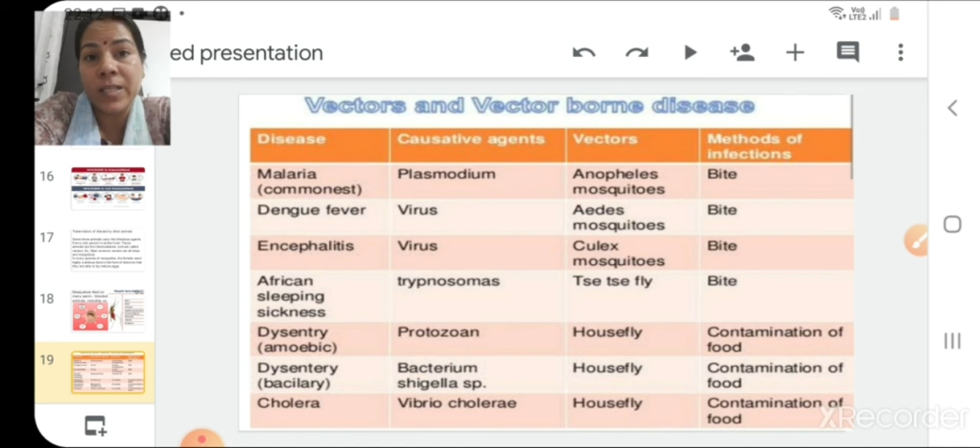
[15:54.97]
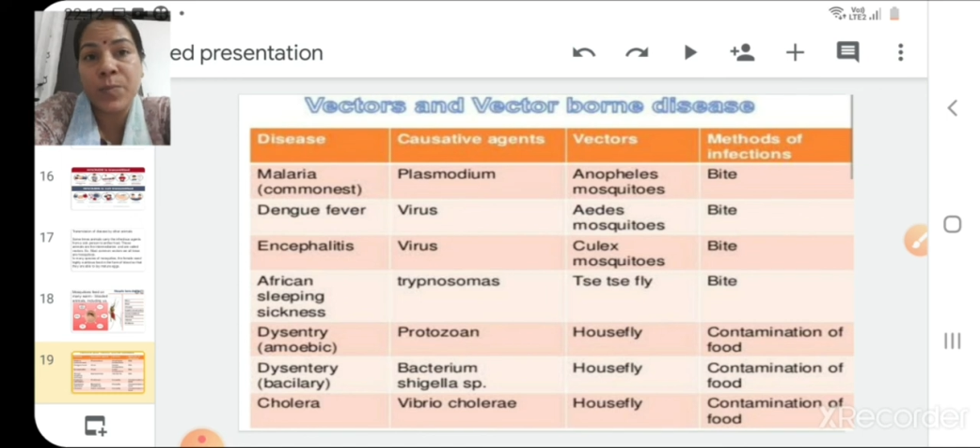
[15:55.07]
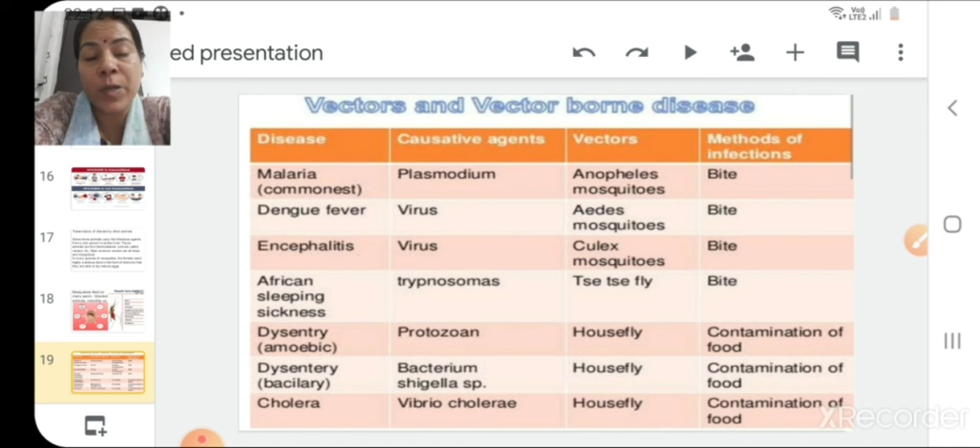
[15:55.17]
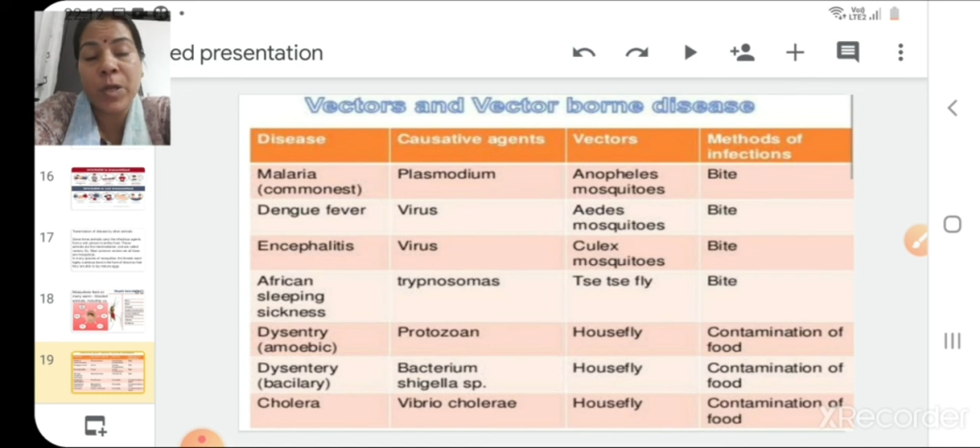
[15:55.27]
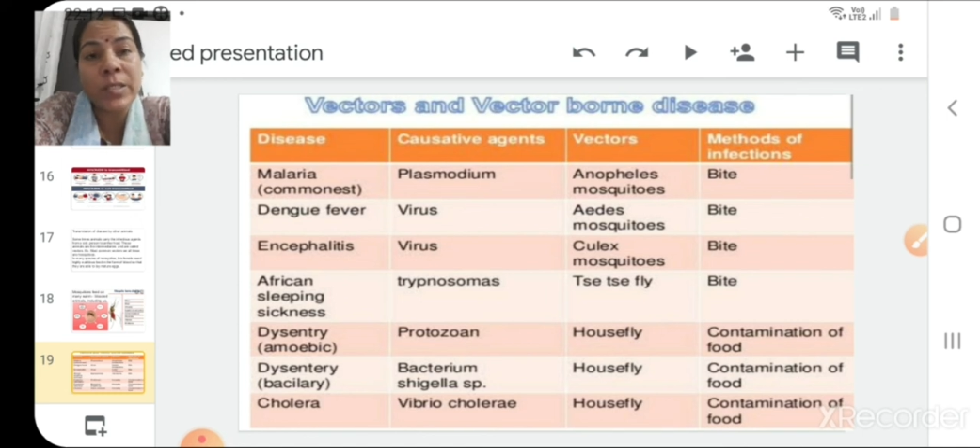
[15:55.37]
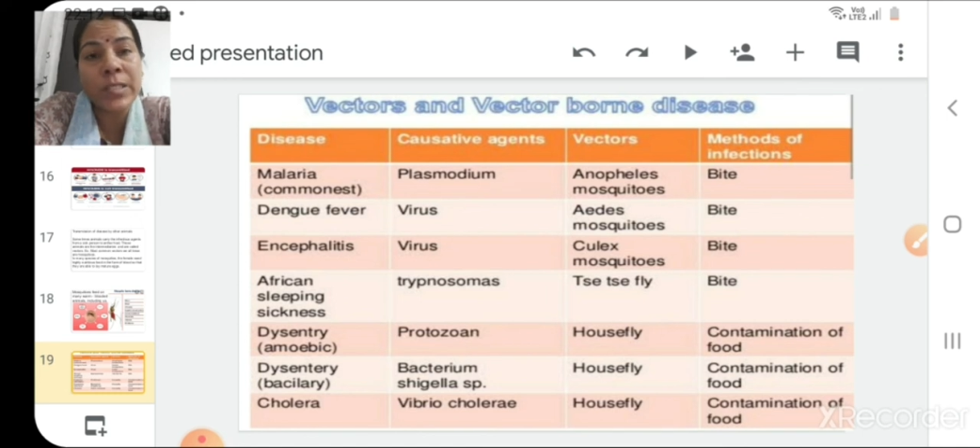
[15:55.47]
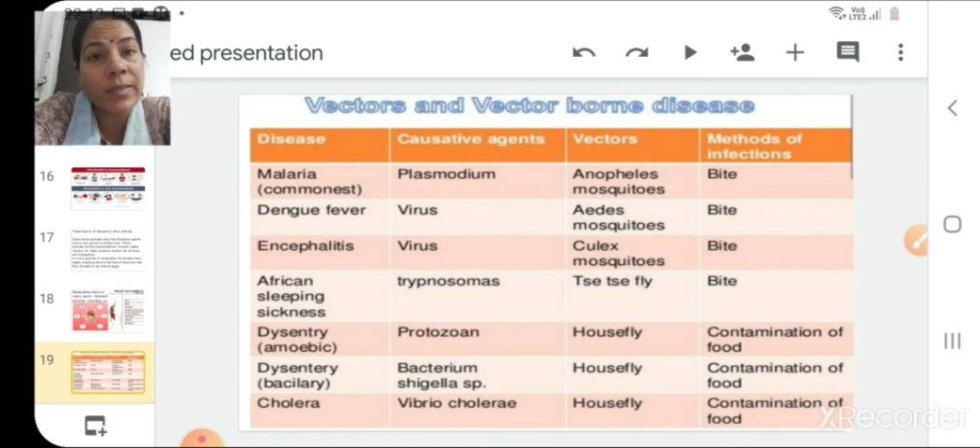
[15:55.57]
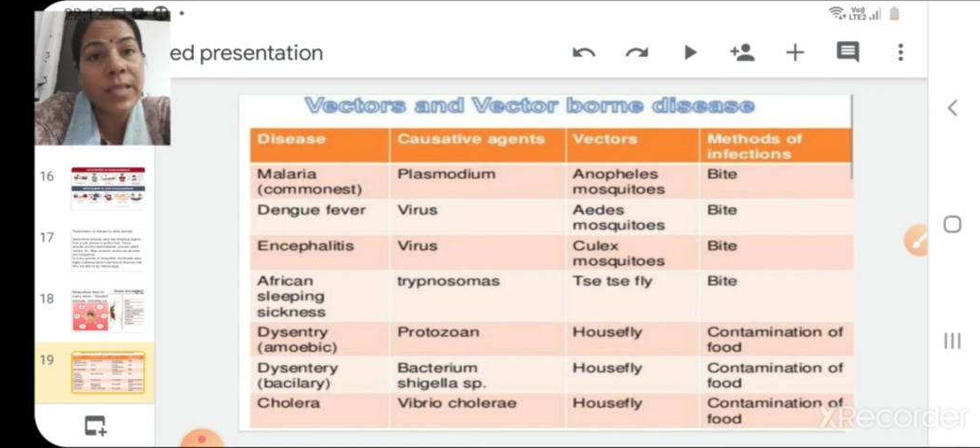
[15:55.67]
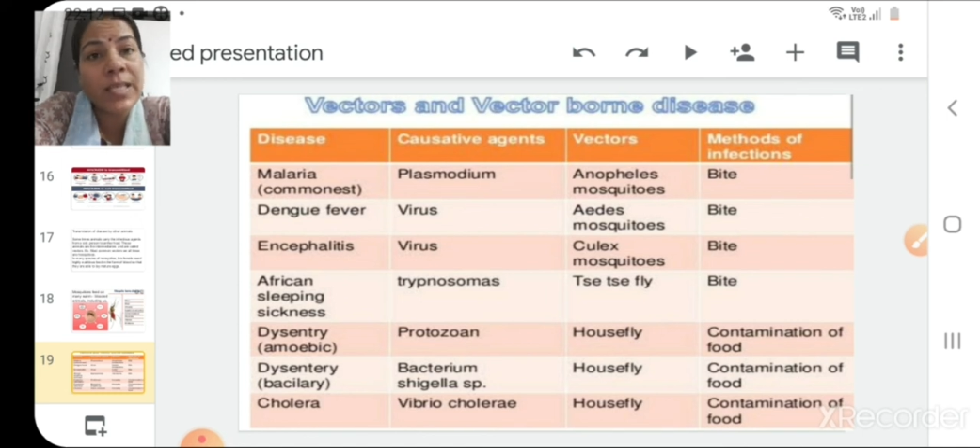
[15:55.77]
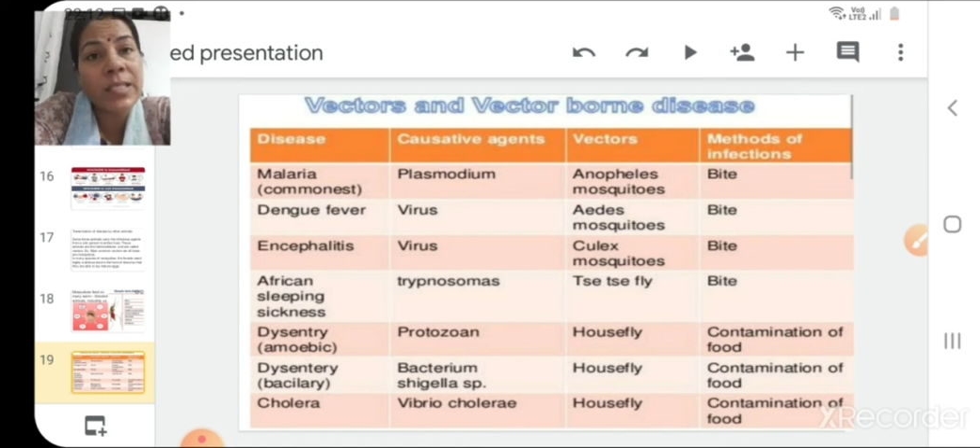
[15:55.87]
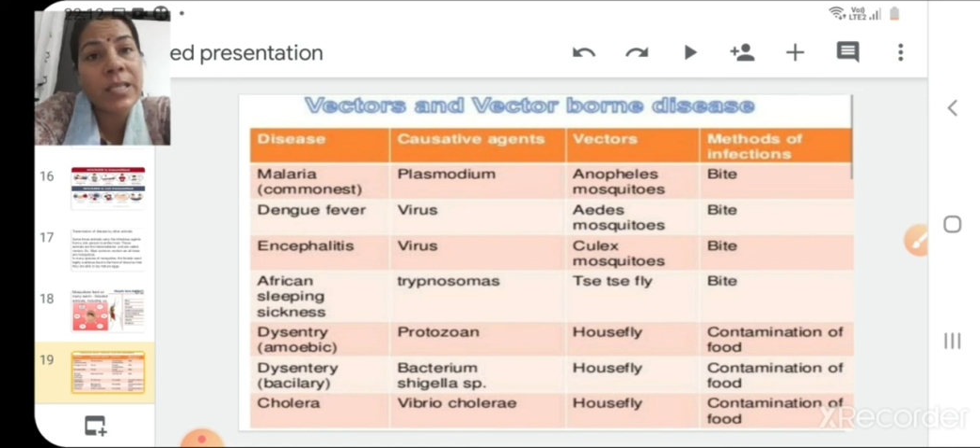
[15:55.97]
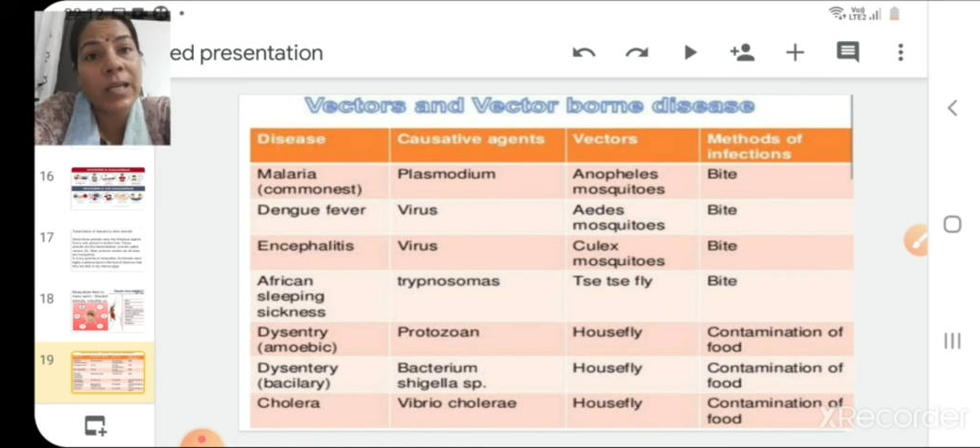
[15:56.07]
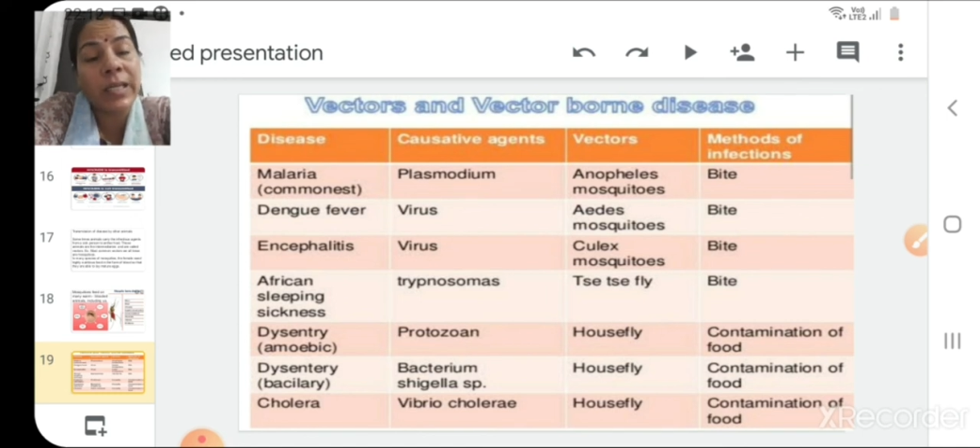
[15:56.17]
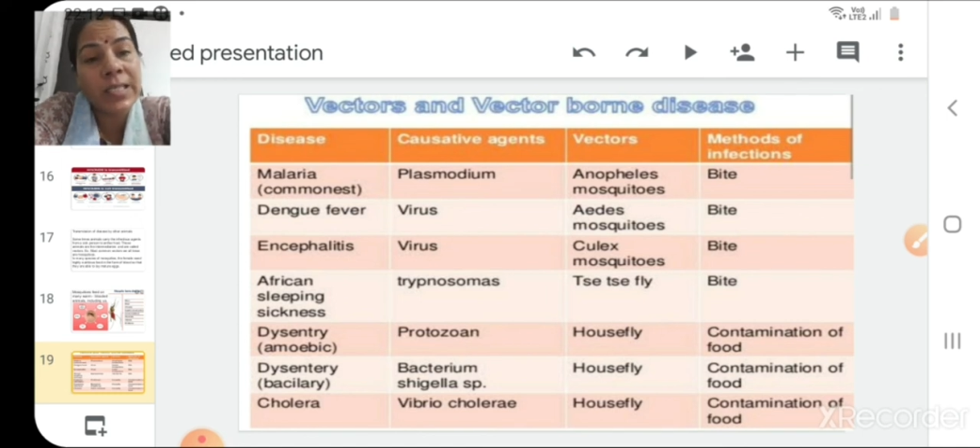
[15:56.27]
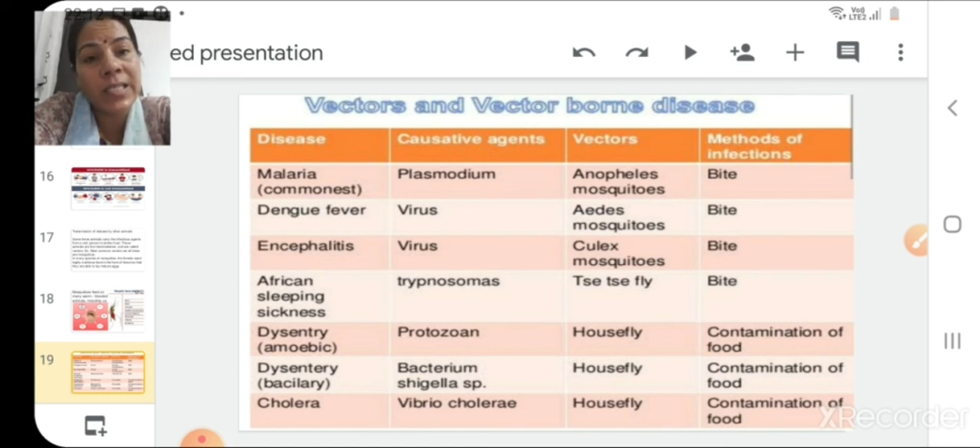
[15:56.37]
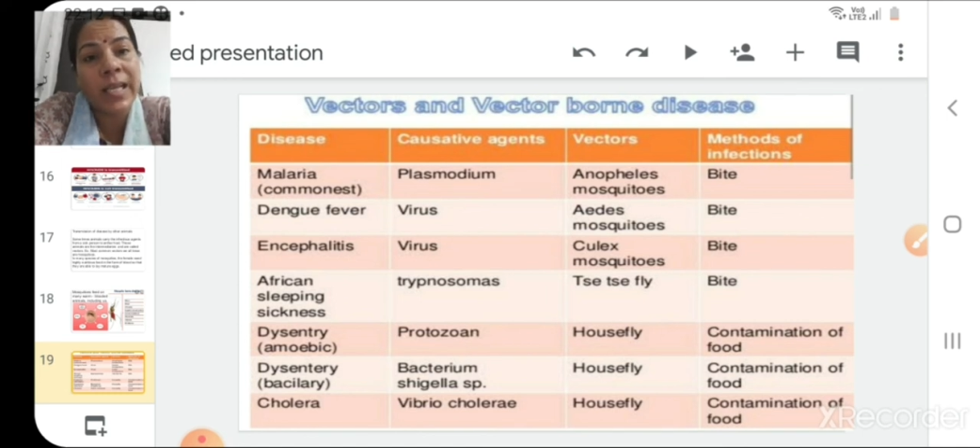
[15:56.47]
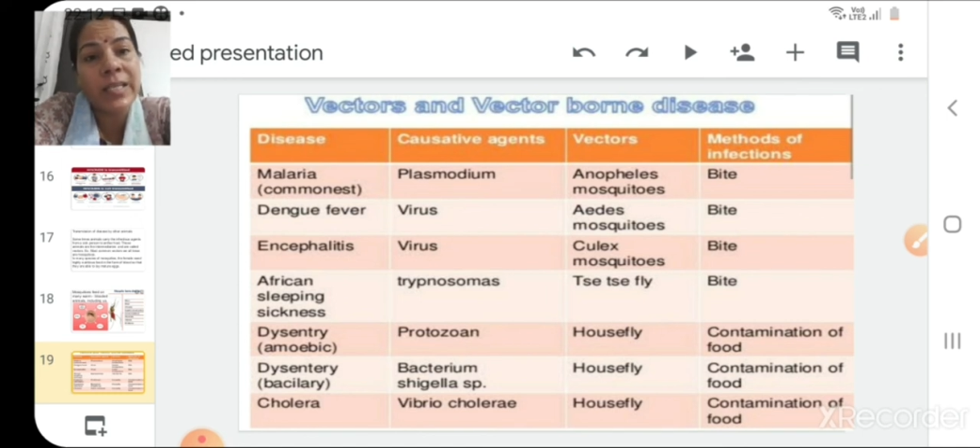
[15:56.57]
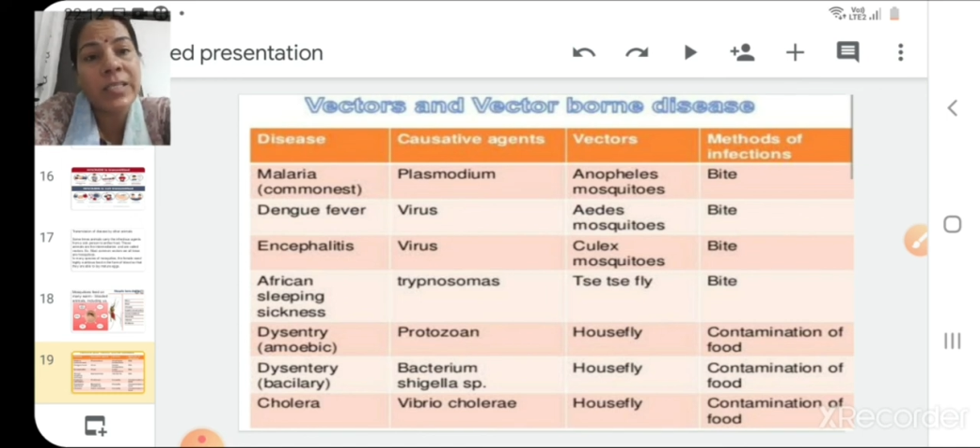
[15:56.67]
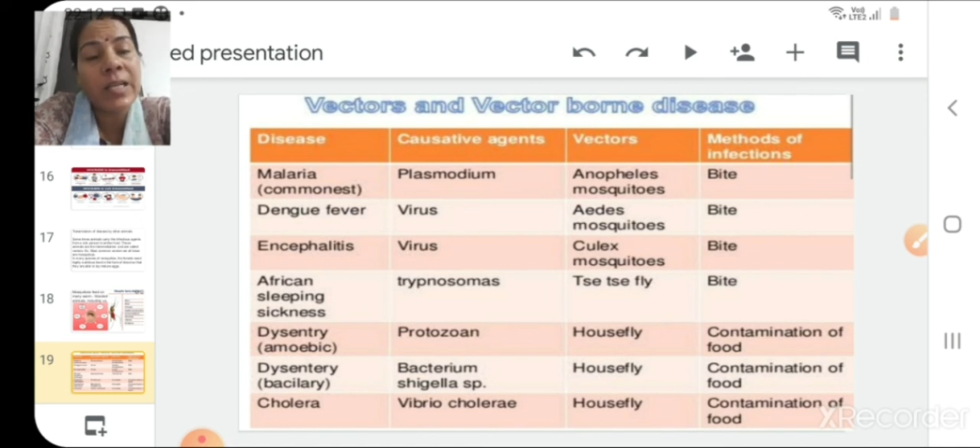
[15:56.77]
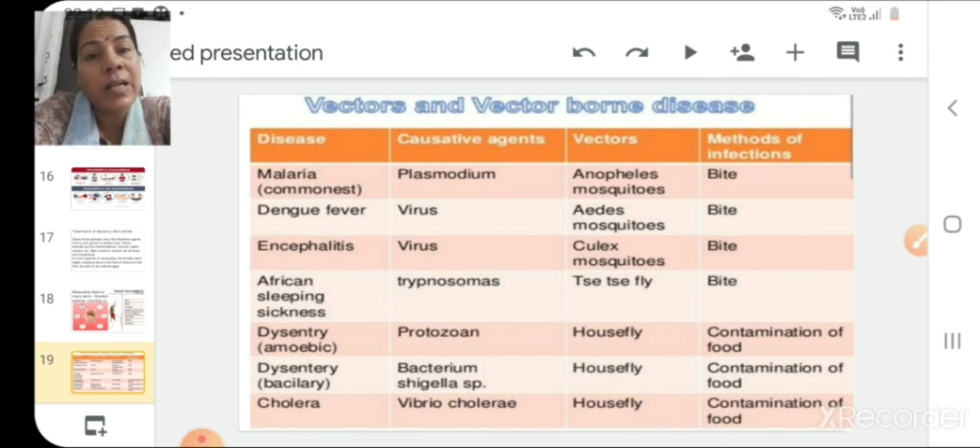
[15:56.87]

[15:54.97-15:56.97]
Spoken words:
Because in this disease